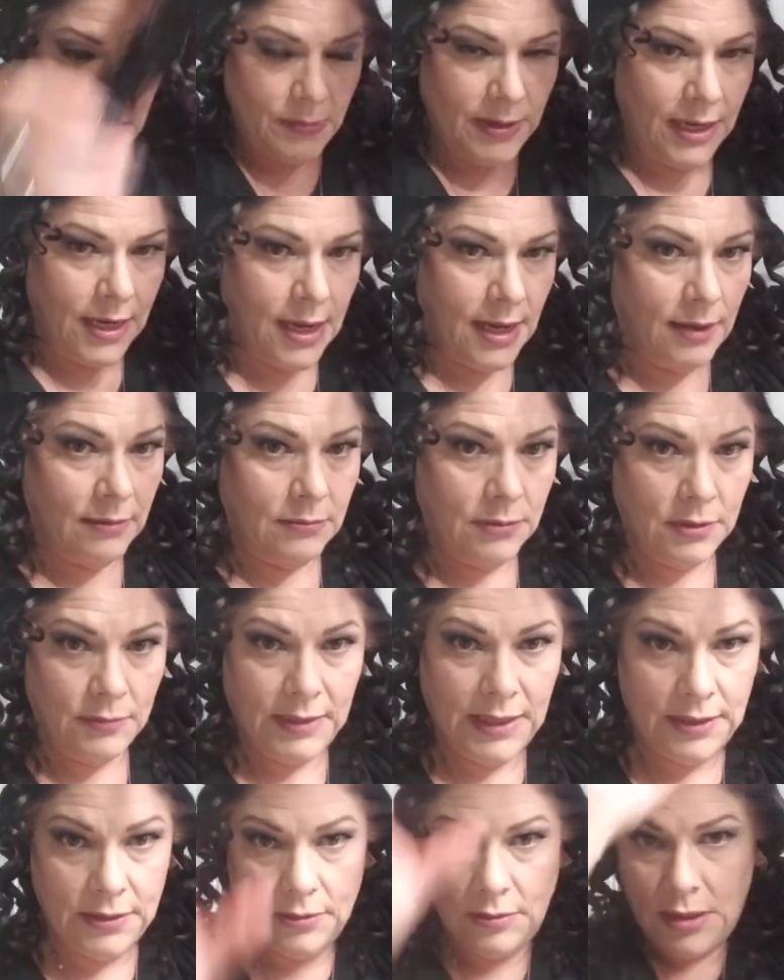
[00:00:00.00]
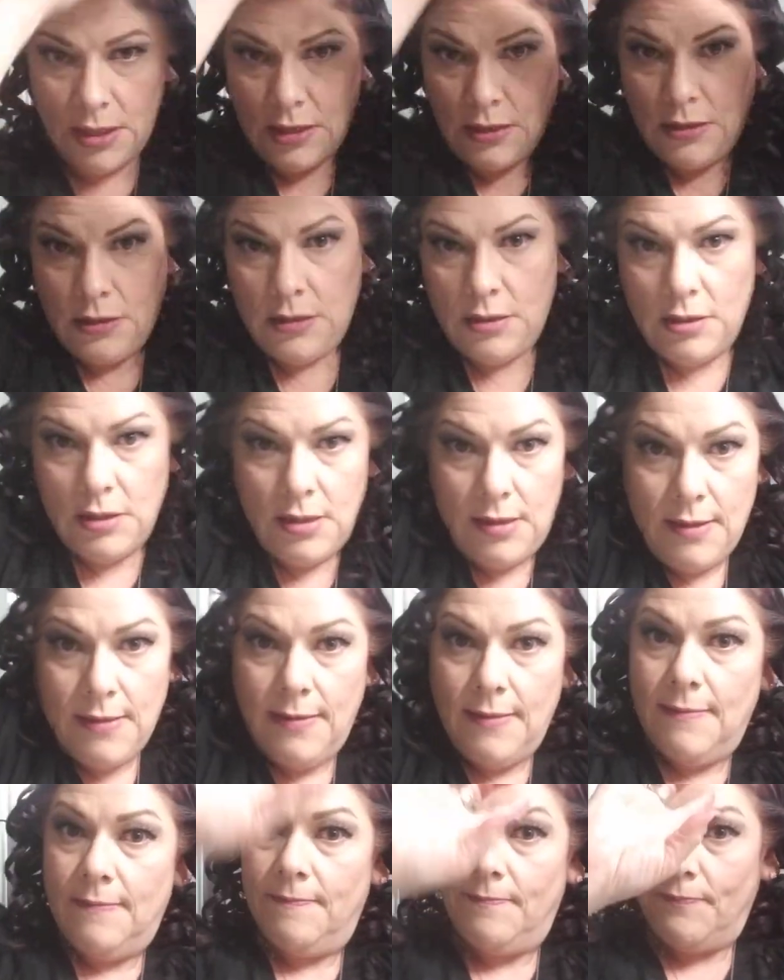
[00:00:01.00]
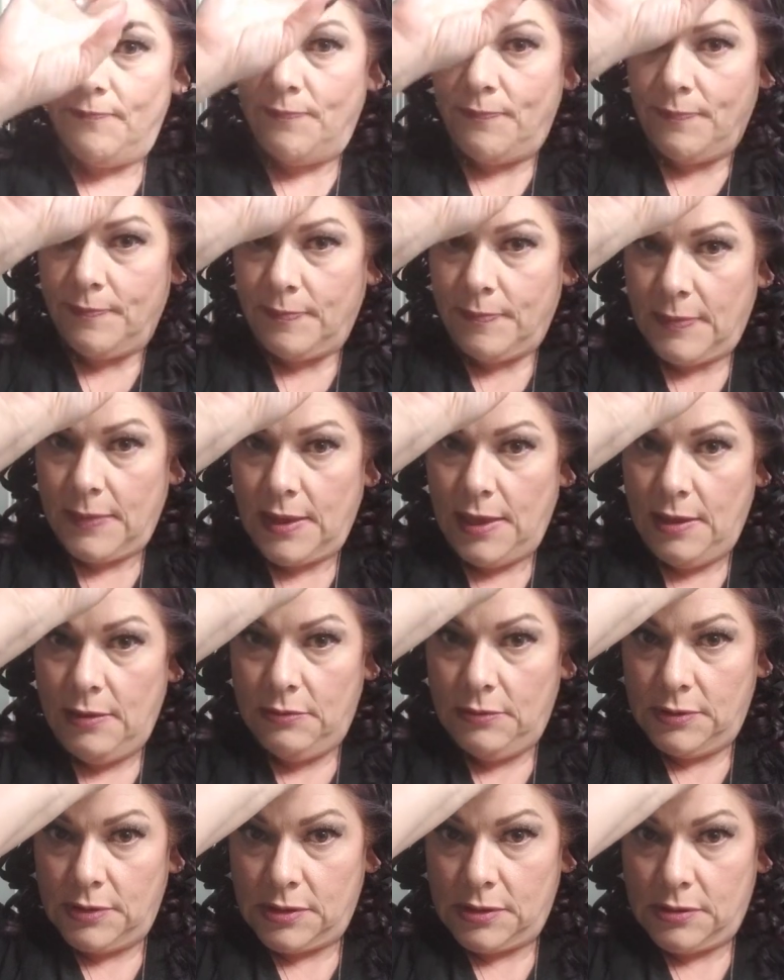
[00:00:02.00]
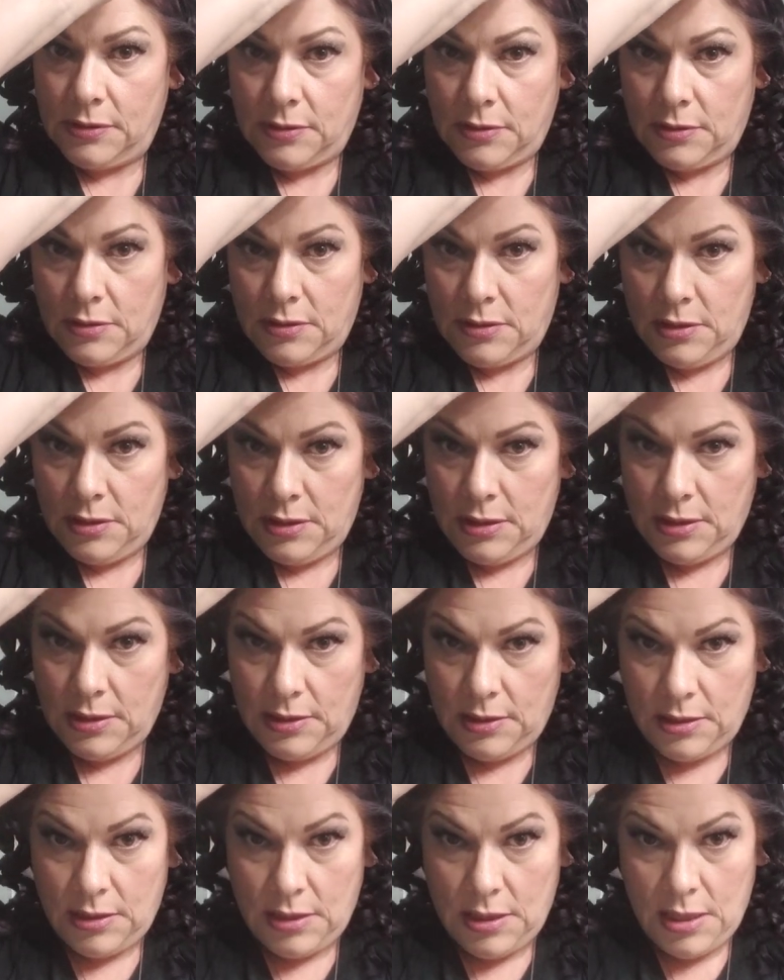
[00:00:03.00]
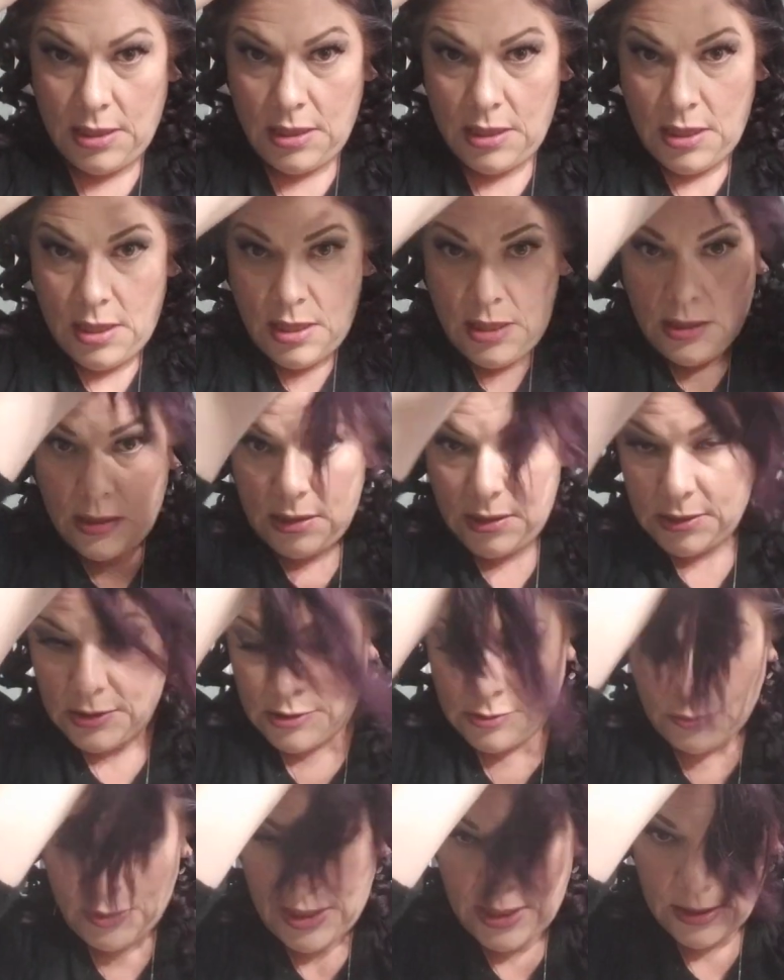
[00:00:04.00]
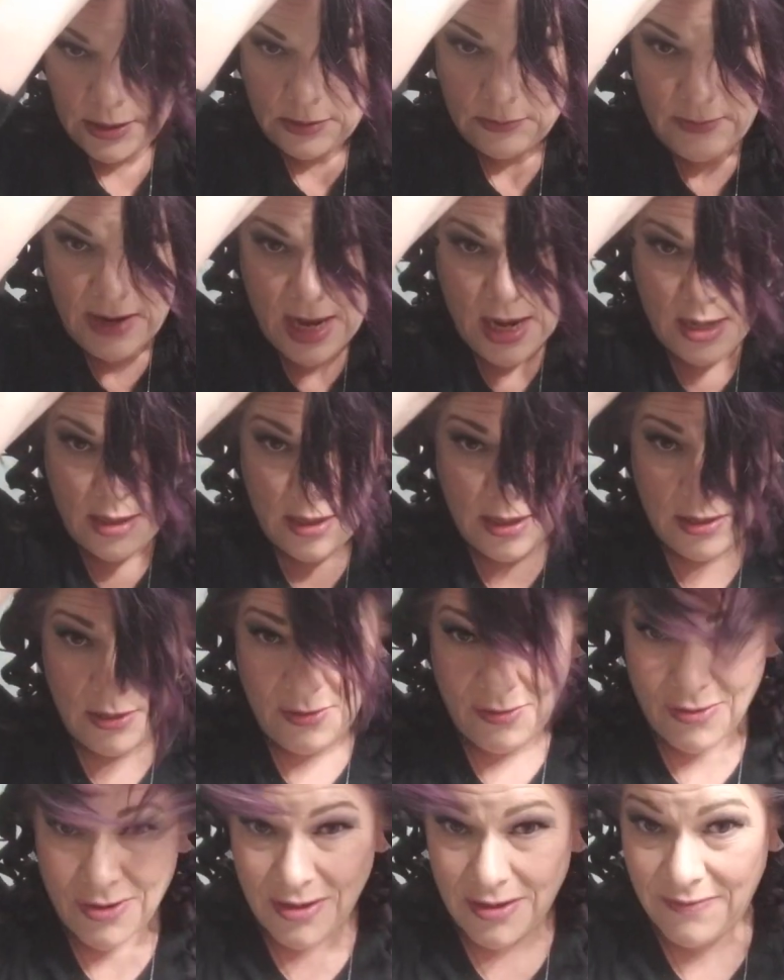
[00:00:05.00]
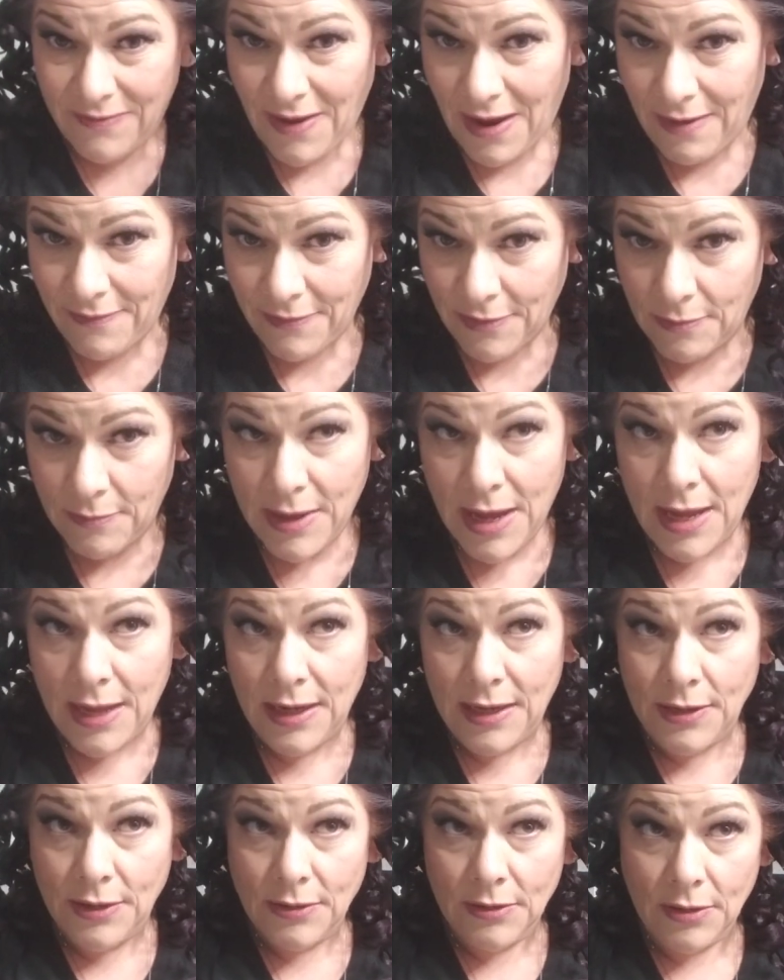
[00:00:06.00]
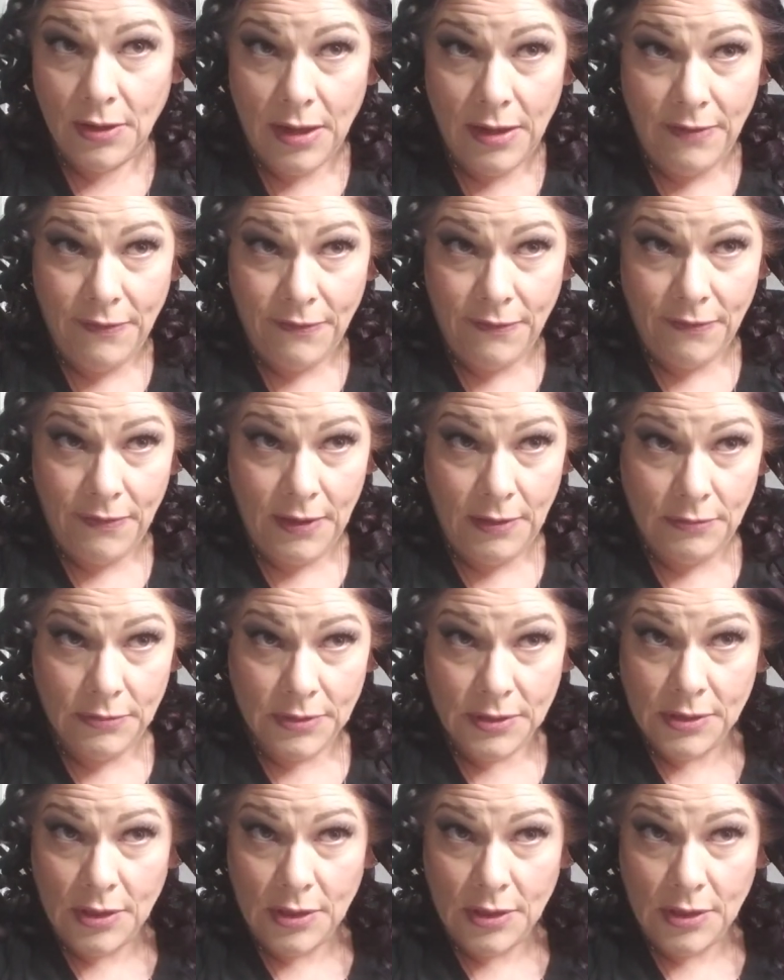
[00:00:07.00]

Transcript: my God, what am I doing? He was the sweetest man that you could have ever met in your life. He was